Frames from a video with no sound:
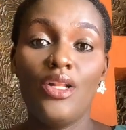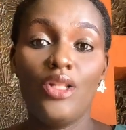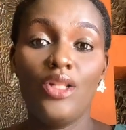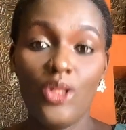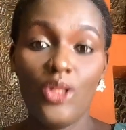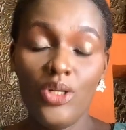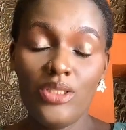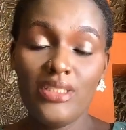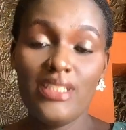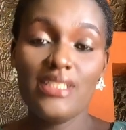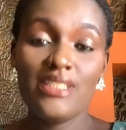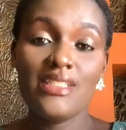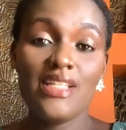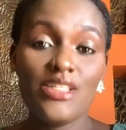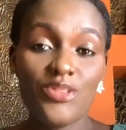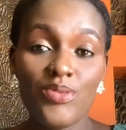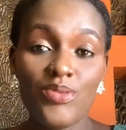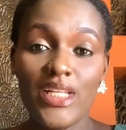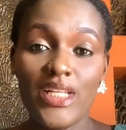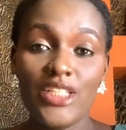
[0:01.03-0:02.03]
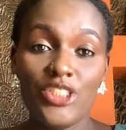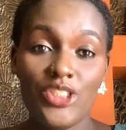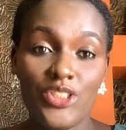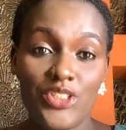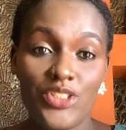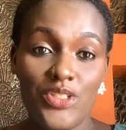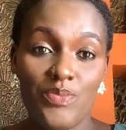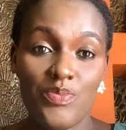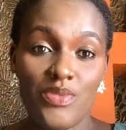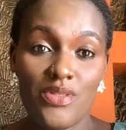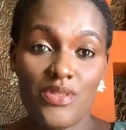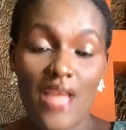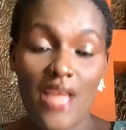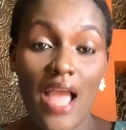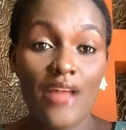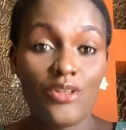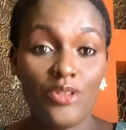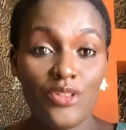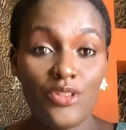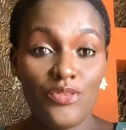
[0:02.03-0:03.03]
Long distance relationships are
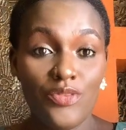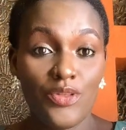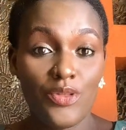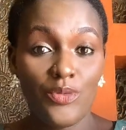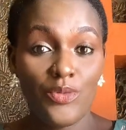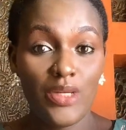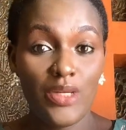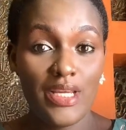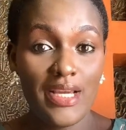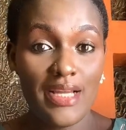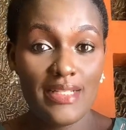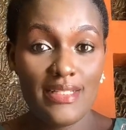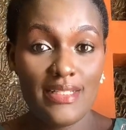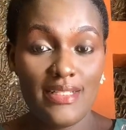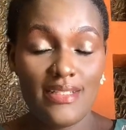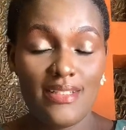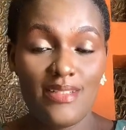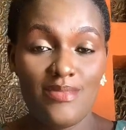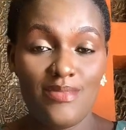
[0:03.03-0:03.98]
not for the weak-hearted.